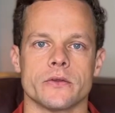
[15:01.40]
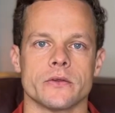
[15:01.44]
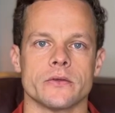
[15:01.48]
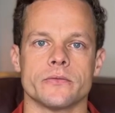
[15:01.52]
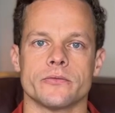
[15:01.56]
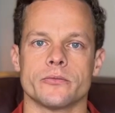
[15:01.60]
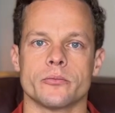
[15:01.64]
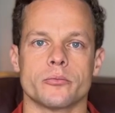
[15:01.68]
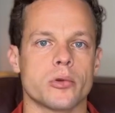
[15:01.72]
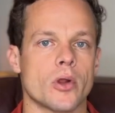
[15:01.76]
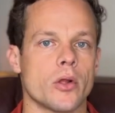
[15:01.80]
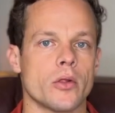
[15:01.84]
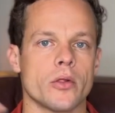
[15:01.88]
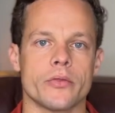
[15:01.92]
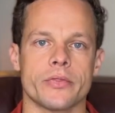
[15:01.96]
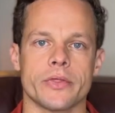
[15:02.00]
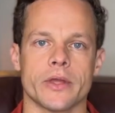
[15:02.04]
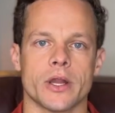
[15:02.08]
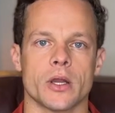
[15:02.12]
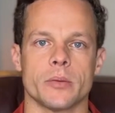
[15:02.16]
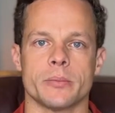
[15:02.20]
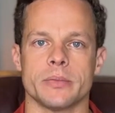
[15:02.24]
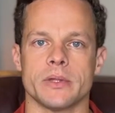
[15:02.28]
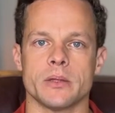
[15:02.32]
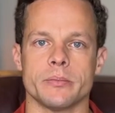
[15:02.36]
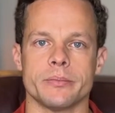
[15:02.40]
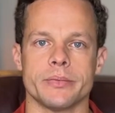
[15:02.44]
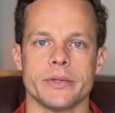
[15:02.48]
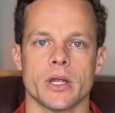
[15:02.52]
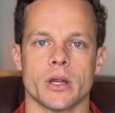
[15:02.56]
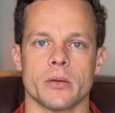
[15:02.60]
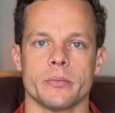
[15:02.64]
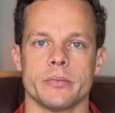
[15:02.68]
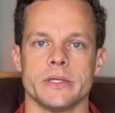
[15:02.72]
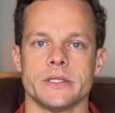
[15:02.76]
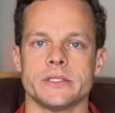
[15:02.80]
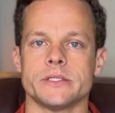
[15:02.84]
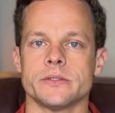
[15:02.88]
of prolotherapy and
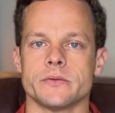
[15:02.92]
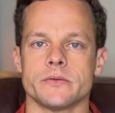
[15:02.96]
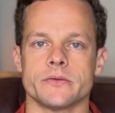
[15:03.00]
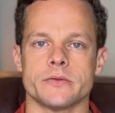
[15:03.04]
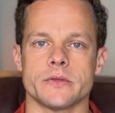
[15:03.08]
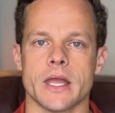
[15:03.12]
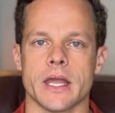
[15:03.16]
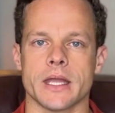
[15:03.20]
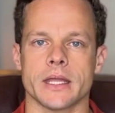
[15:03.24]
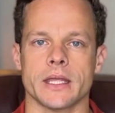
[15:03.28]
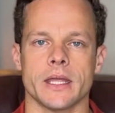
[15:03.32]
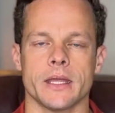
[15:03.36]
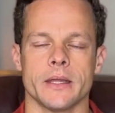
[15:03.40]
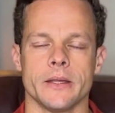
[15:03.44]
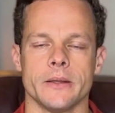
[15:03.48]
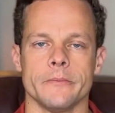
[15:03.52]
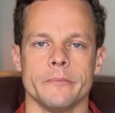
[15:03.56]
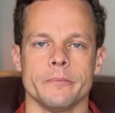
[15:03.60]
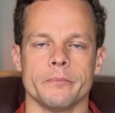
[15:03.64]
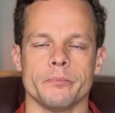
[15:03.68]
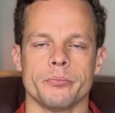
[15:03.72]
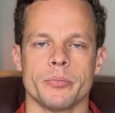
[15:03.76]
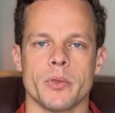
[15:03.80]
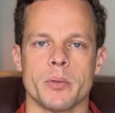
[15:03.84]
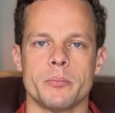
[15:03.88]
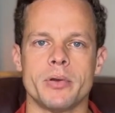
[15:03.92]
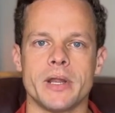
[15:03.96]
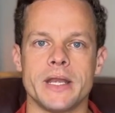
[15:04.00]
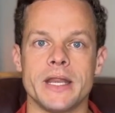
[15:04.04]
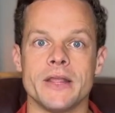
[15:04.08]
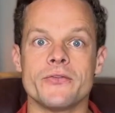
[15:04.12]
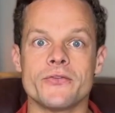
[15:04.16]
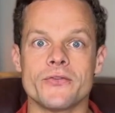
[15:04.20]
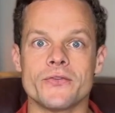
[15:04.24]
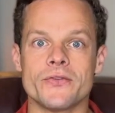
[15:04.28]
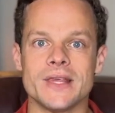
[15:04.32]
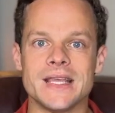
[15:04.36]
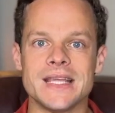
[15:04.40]
PRP to his neck, but
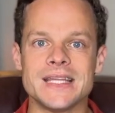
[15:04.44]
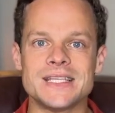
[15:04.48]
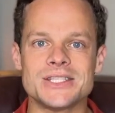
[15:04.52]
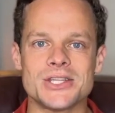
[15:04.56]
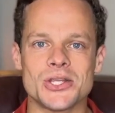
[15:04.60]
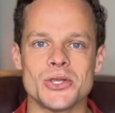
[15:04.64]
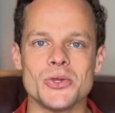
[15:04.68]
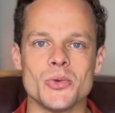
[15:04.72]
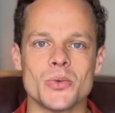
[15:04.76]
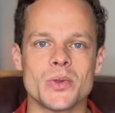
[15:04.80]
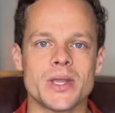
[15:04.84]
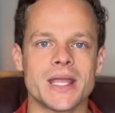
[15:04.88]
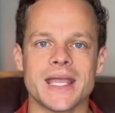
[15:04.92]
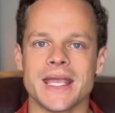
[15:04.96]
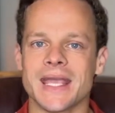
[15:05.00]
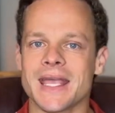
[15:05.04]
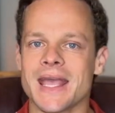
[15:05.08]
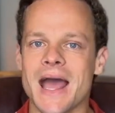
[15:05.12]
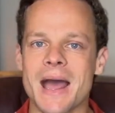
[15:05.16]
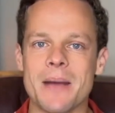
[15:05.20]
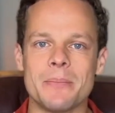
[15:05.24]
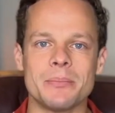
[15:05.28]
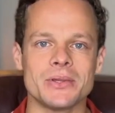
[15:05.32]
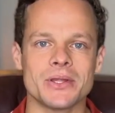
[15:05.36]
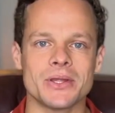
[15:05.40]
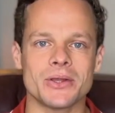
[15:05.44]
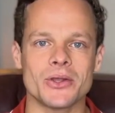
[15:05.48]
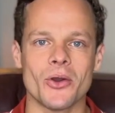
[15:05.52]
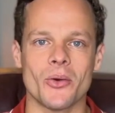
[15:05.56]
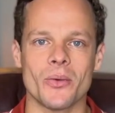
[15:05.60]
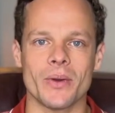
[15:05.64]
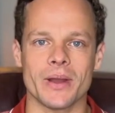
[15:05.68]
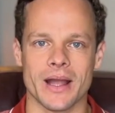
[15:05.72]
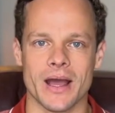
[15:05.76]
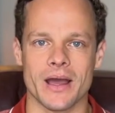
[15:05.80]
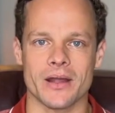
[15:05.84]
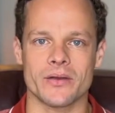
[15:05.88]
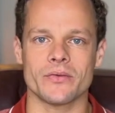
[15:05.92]
his C2 kept
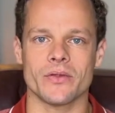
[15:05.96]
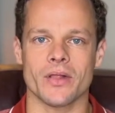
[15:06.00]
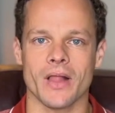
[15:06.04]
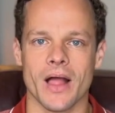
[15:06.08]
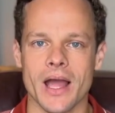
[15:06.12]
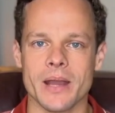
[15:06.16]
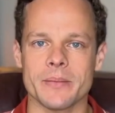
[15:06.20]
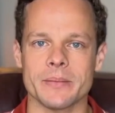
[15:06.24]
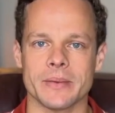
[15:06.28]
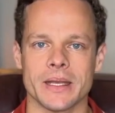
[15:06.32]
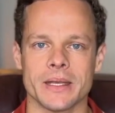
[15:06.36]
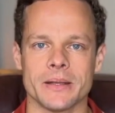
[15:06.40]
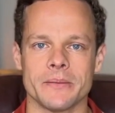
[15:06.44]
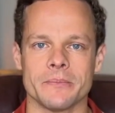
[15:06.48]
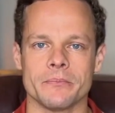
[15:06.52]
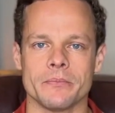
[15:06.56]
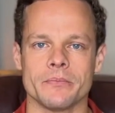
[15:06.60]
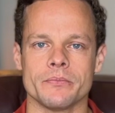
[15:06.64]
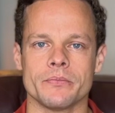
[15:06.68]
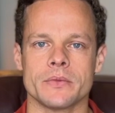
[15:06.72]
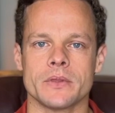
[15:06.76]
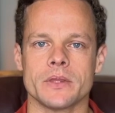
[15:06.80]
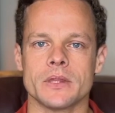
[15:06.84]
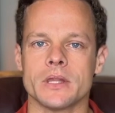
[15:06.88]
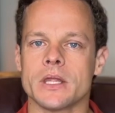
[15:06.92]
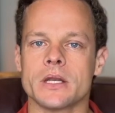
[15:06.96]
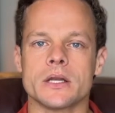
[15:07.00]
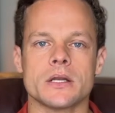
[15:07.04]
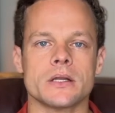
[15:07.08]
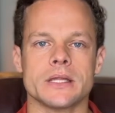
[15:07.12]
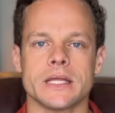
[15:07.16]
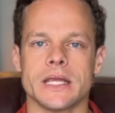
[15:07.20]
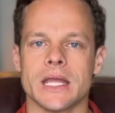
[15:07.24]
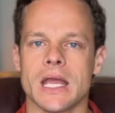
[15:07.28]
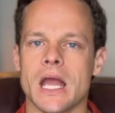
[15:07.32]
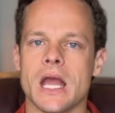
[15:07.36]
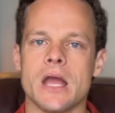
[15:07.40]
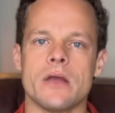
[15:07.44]
going out of alignment.
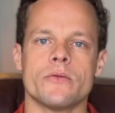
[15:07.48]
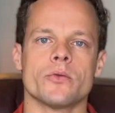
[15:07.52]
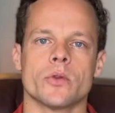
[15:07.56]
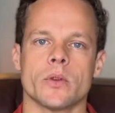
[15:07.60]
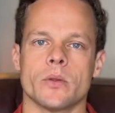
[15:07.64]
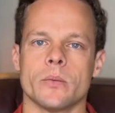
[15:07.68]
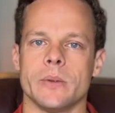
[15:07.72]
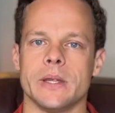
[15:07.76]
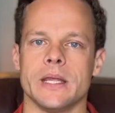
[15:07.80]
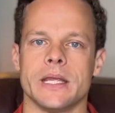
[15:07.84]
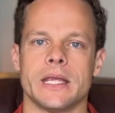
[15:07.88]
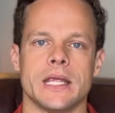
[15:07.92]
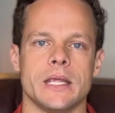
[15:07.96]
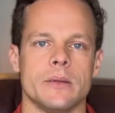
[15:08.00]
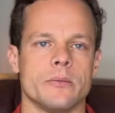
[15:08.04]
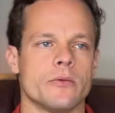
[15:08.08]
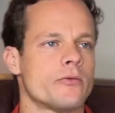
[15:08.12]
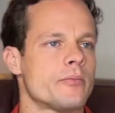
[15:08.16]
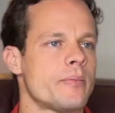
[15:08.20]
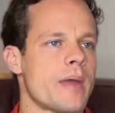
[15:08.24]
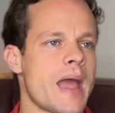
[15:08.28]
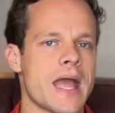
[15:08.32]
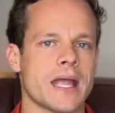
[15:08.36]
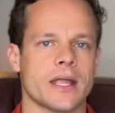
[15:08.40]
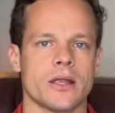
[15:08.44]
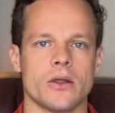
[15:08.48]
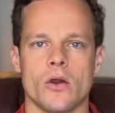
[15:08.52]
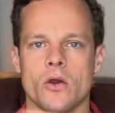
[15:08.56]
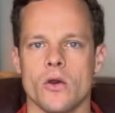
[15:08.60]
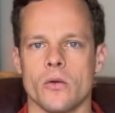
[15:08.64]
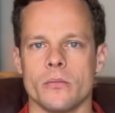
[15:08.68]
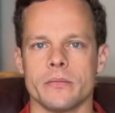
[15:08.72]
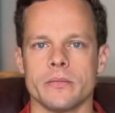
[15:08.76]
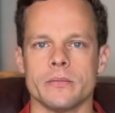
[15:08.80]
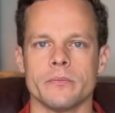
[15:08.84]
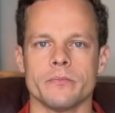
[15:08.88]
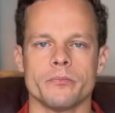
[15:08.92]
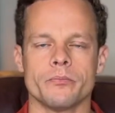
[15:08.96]
Literally every week, he was back
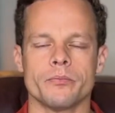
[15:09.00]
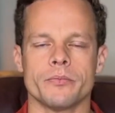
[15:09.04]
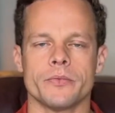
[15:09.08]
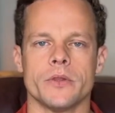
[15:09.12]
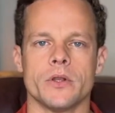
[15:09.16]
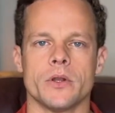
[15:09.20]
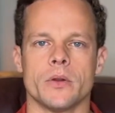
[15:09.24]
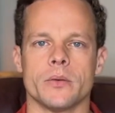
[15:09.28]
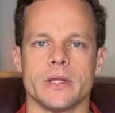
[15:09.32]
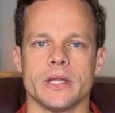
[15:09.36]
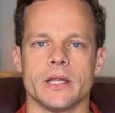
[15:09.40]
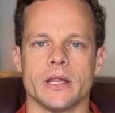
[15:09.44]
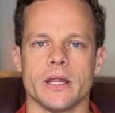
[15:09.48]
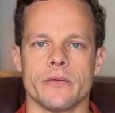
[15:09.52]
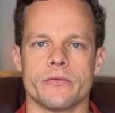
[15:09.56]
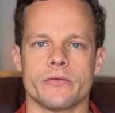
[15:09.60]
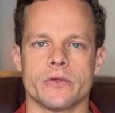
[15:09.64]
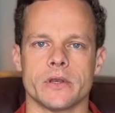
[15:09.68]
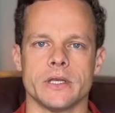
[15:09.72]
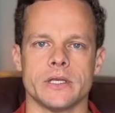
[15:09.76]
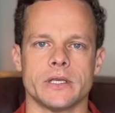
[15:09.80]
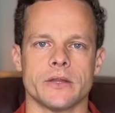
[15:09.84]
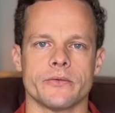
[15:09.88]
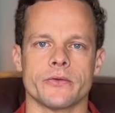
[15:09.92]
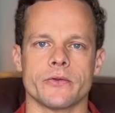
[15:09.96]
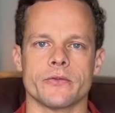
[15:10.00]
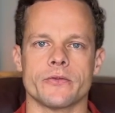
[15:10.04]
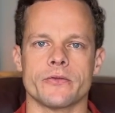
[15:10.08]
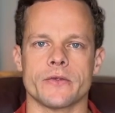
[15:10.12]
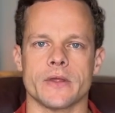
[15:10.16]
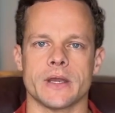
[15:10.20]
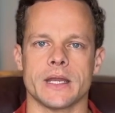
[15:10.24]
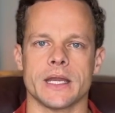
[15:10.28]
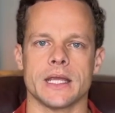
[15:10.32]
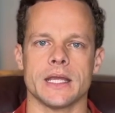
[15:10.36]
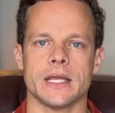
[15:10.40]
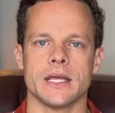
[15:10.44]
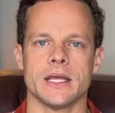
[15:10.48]
home. You know, he lives in a different
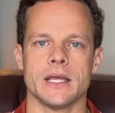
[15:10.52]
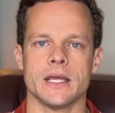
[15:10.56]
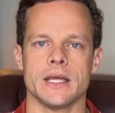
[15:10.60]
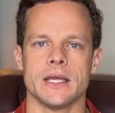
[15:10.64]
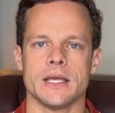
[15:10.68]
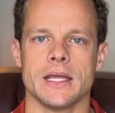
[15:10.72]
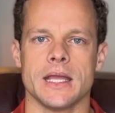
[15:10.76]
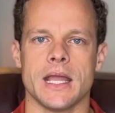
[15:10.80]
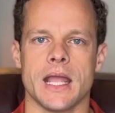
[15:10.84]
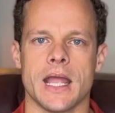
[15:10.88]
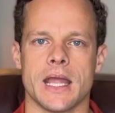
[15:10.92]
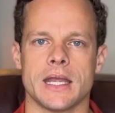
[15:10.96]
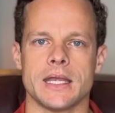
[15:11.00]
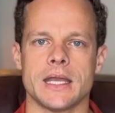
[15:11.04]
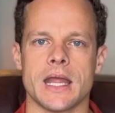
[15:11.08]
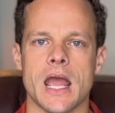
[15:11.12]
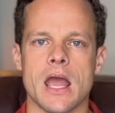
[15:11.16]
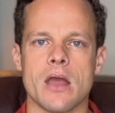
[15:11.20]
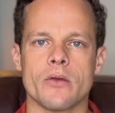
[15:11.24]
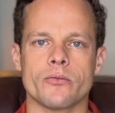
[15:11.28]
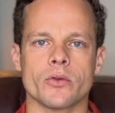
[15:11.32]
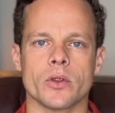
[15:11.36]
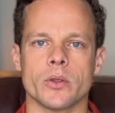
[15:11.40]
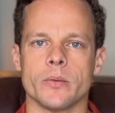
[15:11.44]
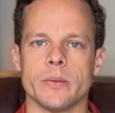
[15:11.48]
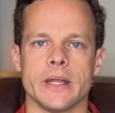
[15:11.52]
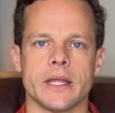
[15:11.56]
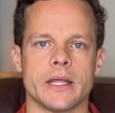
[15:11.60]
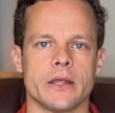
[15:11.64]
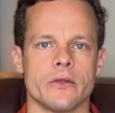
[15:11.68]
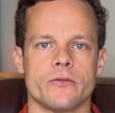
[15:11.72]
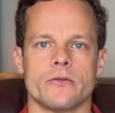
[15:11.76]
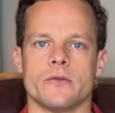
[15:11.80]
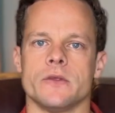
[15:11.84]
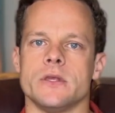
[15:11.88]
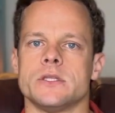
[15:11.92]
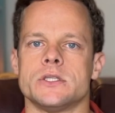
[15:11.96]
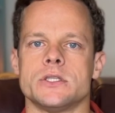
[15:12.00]
city, and every week
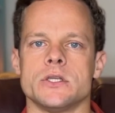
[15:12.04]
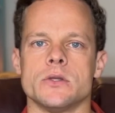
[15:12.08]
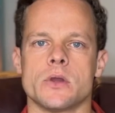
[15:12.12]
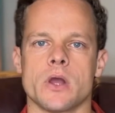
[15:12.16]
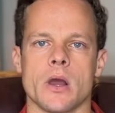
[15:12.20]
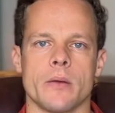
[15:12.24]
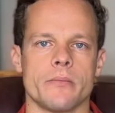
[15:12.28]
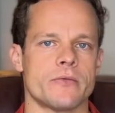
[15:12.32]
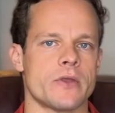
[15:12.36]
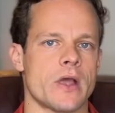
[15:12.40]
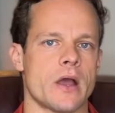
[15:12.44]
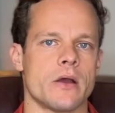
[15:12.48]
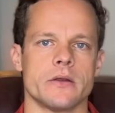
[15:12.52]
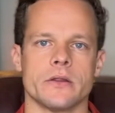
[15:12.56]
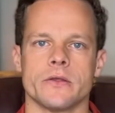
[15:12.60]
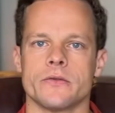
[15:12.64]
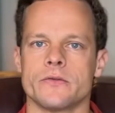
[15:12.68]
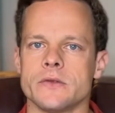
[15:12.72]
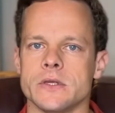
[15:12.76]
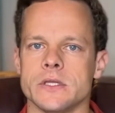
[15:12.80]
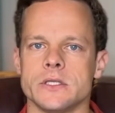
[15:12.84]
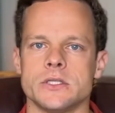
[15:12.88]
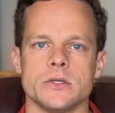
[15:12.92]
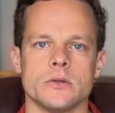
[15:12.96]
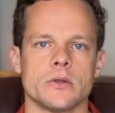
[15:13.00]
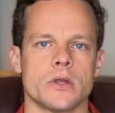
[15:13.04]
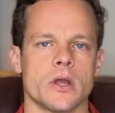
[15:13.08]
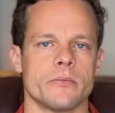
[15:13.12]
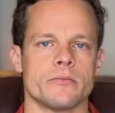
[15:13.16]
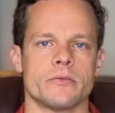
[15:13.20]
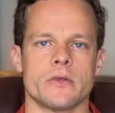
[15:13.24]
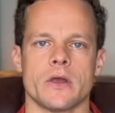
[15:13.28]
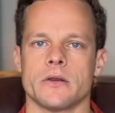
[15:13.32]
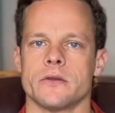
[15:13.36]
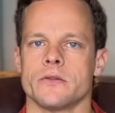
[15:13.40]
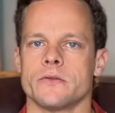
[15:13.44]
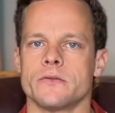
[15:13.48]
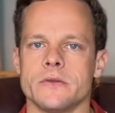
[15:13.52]
his C2 comes out, his C2 comes
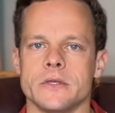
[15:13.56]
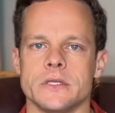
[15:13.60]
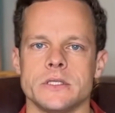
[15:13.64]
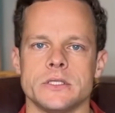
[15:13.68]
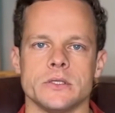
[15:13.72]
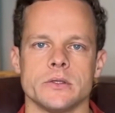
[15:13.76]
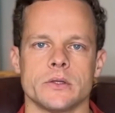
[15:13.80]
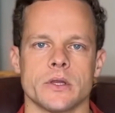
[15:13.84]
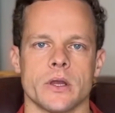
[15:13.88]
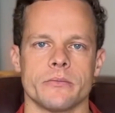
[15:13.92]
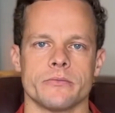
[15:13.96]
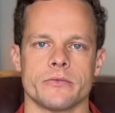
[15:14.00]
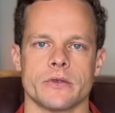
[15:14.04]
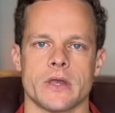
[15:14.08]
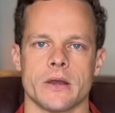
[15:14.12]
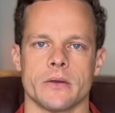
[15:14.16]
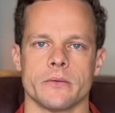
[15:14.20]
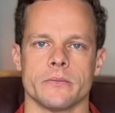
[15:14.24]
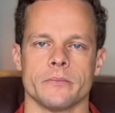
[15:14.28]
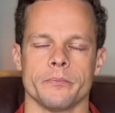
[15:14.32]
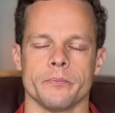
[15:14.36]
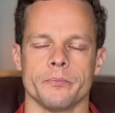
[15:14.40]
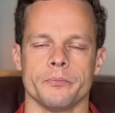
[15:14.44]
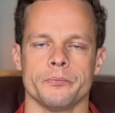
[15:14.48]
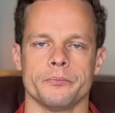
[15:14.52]
out, his C2 comes out.